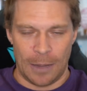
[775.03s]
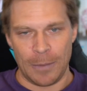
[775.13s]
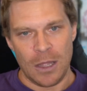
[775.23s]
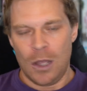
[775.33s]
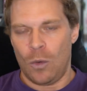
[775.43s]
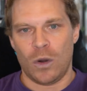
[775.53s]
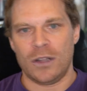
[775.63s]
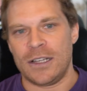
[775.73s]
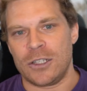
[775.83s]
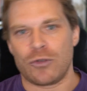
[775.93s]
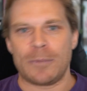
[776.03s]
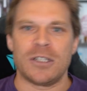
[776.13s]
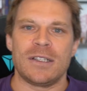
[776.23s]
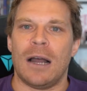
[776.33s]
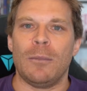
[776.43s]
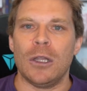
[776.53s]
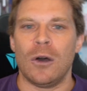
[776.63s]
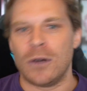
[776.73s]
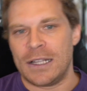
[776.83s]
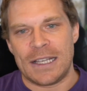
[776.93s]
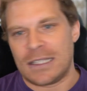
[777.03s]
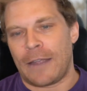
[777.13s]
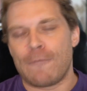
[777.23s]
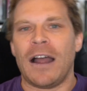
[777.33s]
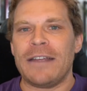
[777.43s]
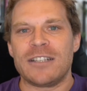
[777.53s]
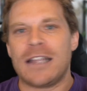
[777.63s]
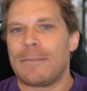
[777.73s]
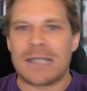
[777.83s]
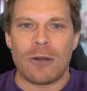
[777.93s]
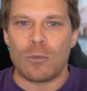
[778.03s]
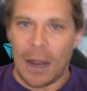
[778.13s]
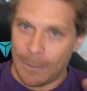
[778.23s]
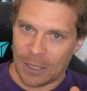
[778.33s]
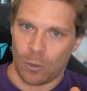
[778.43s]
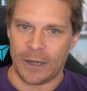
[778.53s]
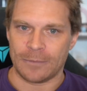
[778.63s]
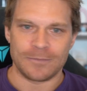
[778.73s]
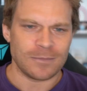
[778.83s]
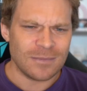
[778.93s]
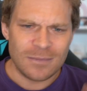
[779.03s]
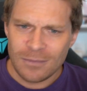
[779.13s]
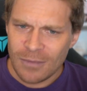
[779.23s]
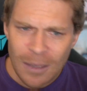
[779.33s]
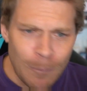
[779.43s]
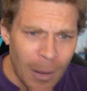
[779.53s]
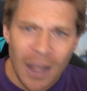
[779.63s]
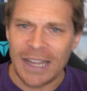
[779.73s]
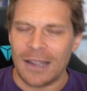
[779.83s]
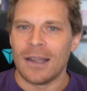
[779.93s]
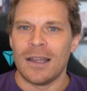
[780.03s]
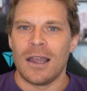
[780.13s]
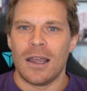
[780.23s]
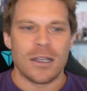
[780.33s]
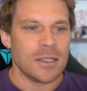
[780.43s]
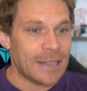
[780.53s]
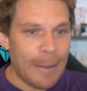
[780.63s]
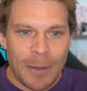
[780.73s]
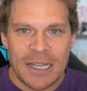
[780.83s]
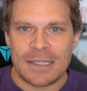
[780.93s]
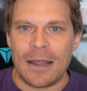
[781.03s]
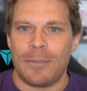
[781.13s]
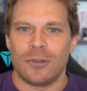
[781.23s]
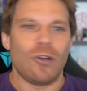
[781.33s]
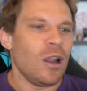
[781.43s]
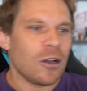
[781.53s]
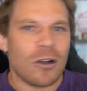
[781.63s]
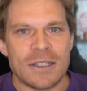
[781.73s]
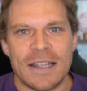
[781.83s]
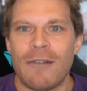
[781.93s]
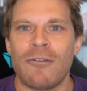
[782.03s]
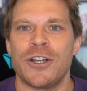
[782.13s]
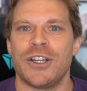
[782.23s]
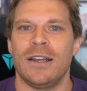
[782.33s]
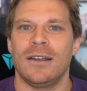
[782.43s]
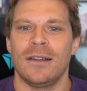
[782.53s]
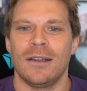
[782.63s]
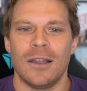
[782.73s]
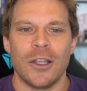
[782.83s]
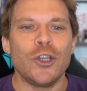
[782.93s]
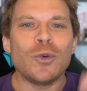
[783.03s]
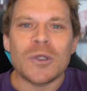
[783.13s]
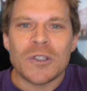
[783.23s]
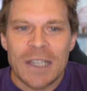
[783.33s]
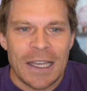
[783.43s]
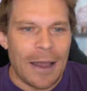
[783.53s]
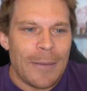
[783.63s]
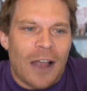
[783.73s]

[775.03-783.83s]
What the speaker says: up one of the descriptions down below that says like 5 steps how to buy Bitcoin. Buy step by step, dollar cost averaging. You will see.